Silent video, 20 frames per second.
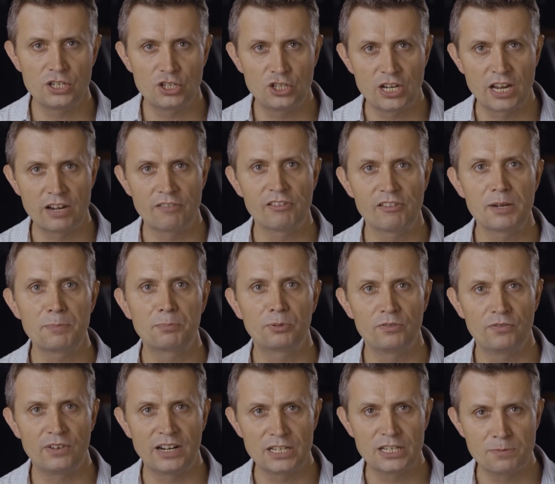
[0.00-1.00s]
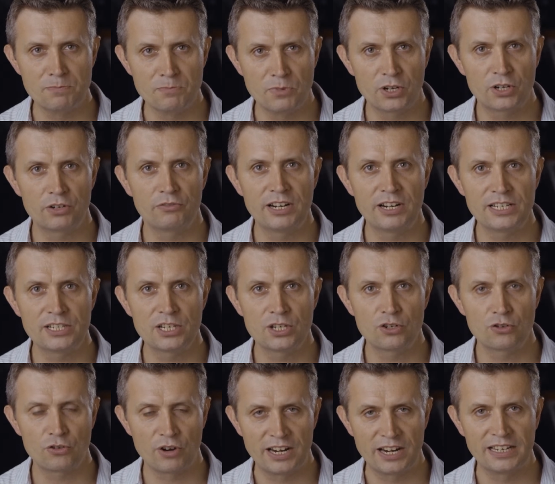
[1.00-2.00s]
generally provides moderated
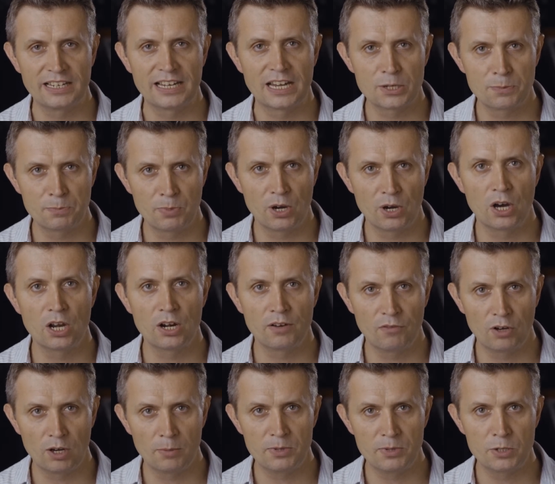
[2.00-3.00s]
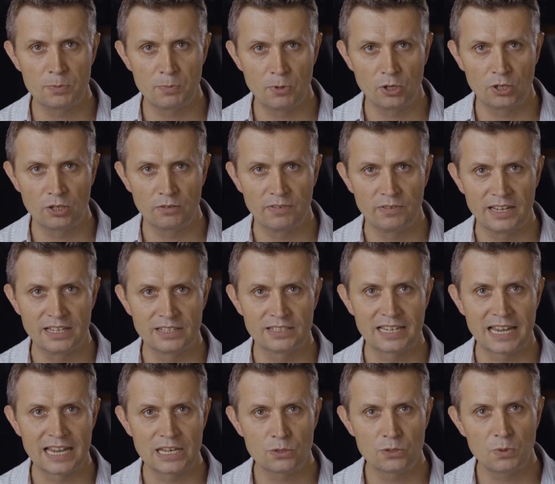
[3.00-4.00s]
training as part of our bespoke events,
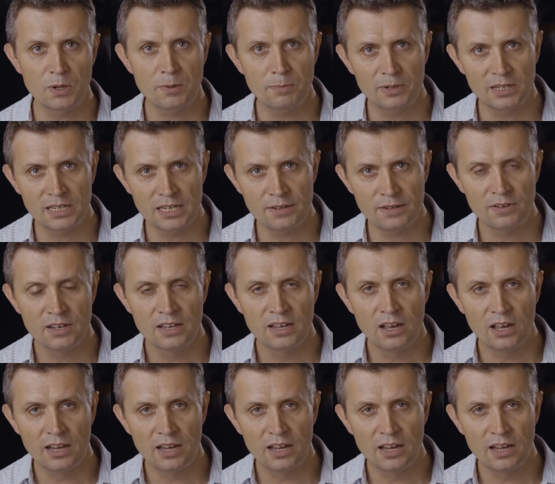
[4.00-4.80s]
as we believe